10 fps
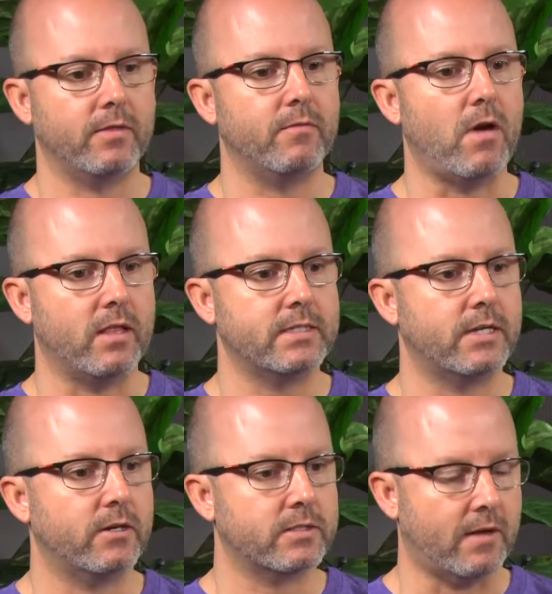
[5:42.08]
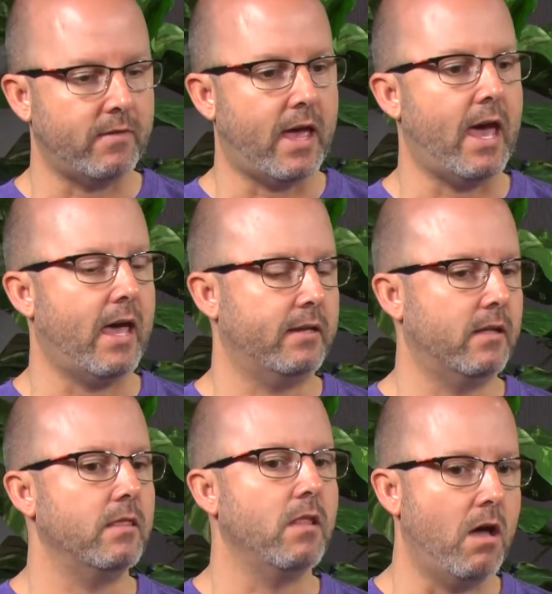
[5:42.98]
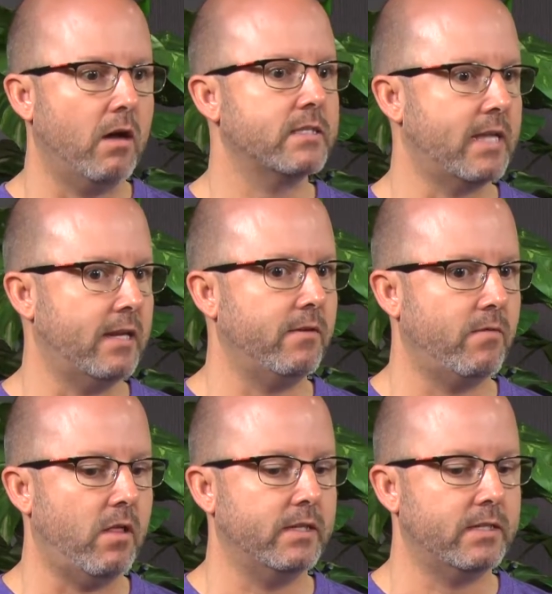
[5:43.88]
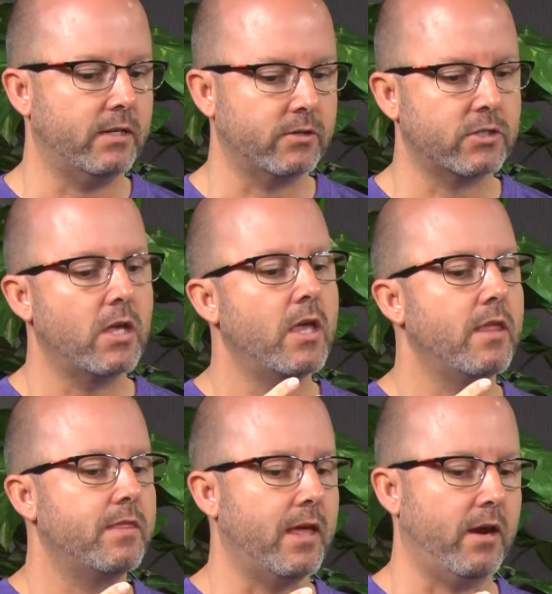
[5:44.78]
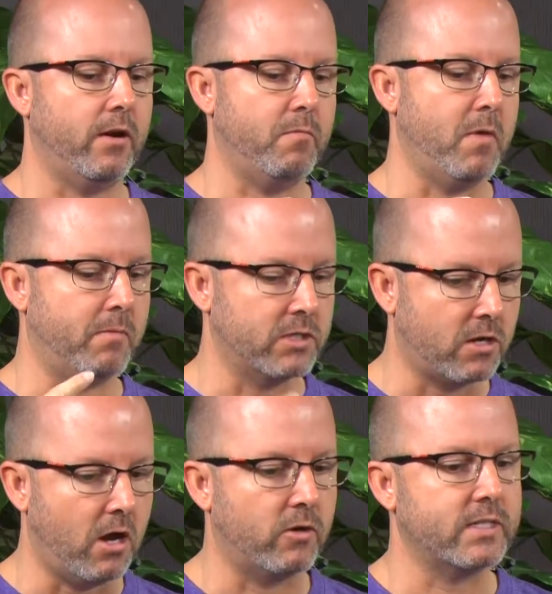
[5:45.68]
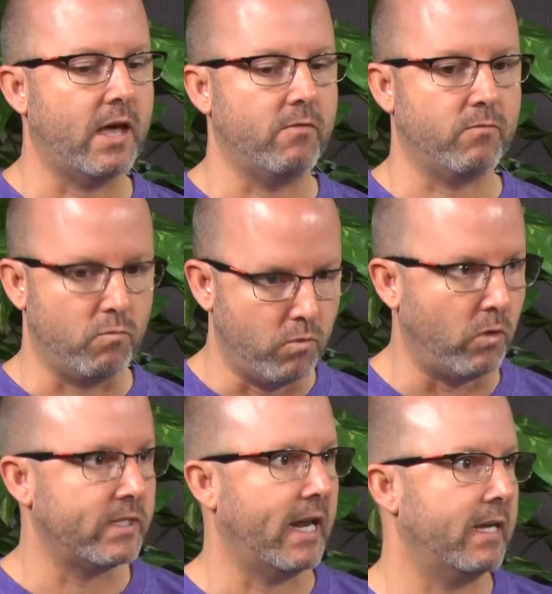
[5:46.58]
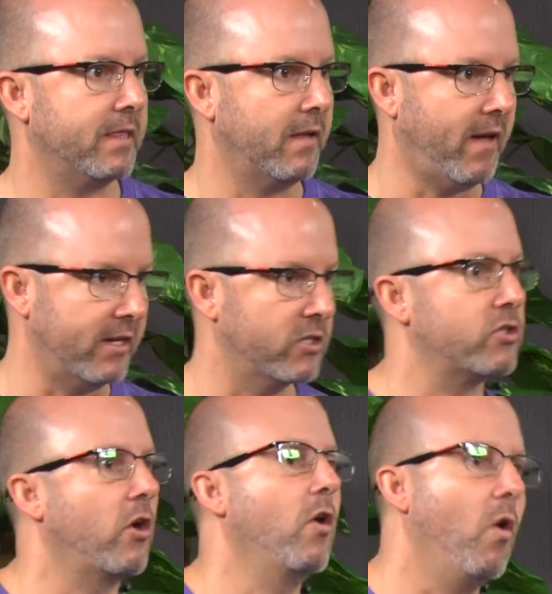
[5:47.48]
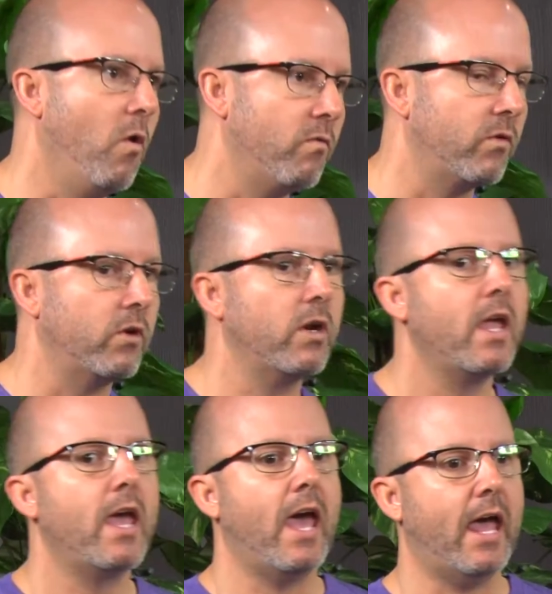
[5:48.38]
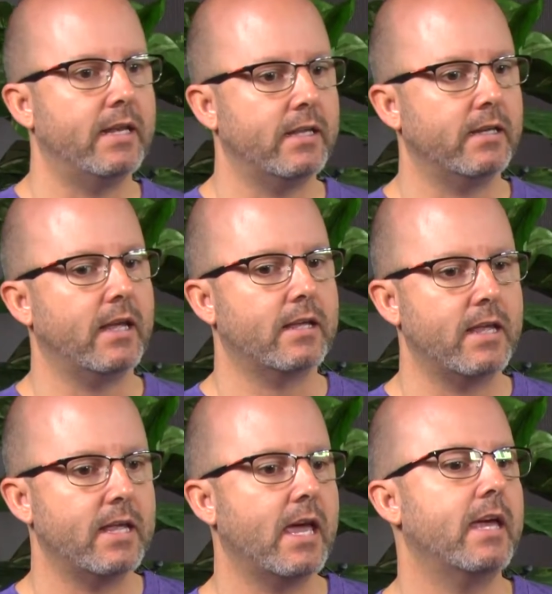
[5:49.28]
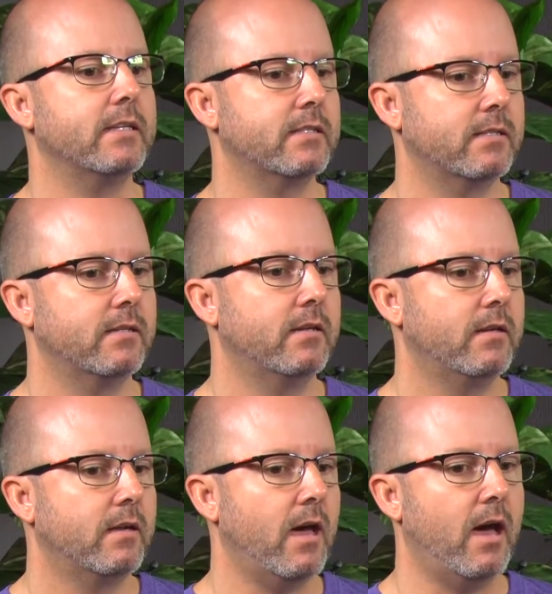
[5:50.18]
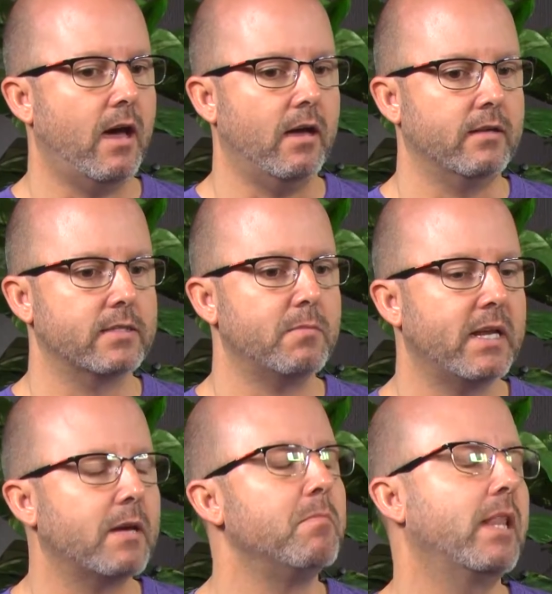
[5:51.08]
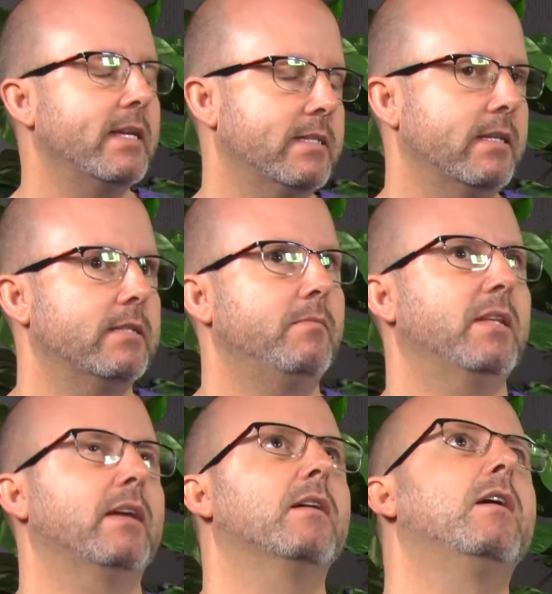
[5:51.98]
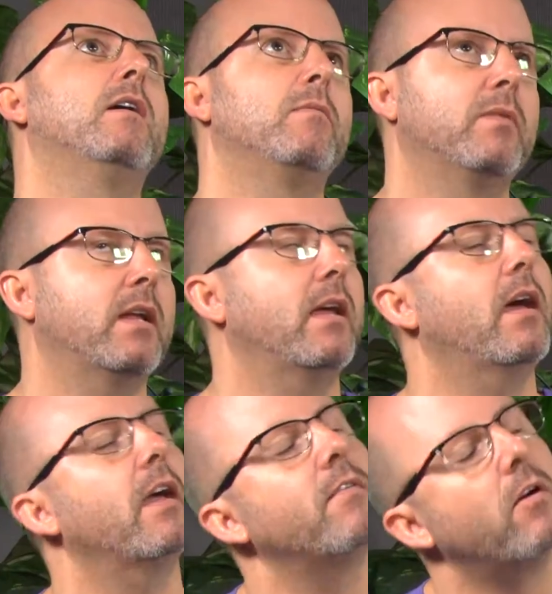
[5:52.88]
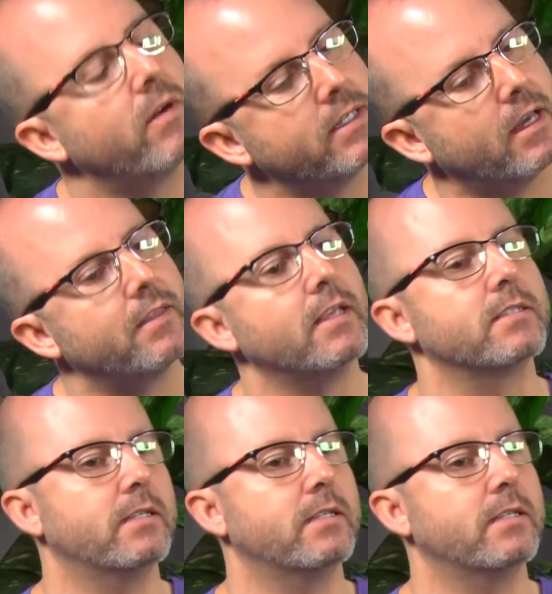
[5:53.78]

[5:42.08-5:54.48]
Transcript: The volunteers, I've had long-standing volunteers. Their members of Congress have rotated. They've had to start over, and it can get somebody complacent and be like, oh, but I've already done this.